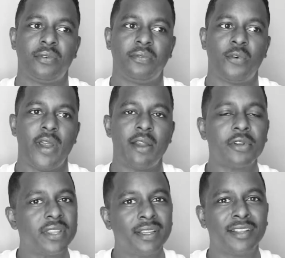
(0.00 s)
for
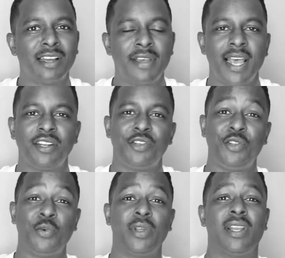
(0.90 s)
everything that I've had to
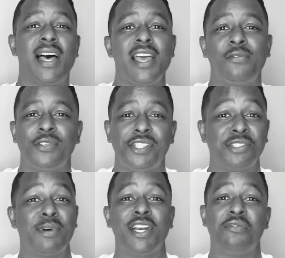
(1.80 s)
do in life,
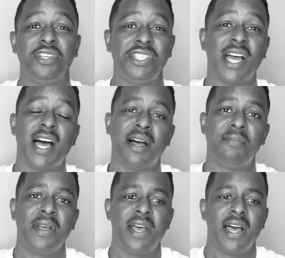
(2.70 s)
just about every
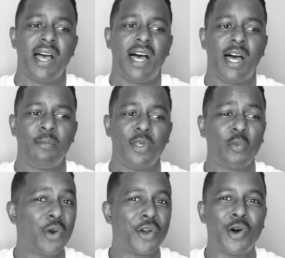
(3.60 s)
job, there
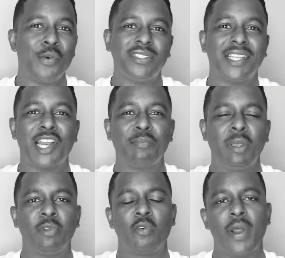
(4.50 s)
weren't always a lot of
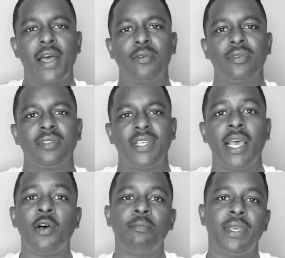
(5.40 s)
people around to
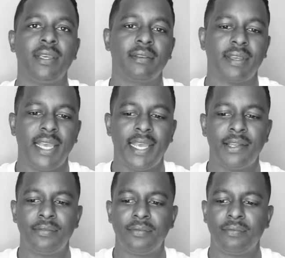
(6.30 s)
help me.
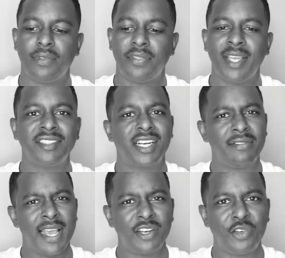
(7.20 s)
And the things that
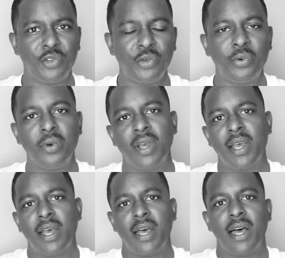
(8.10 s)
I've had to do,
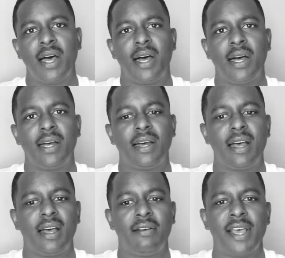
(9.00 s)

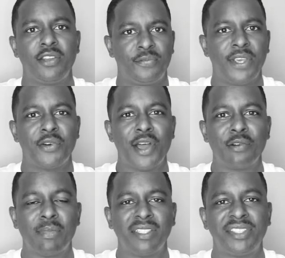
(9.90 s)
I've had to figure
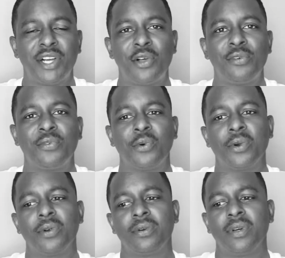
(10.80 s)
out myself
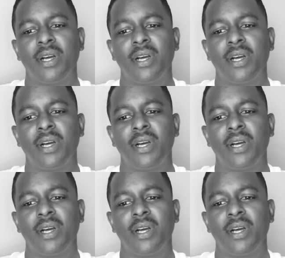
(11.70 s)
or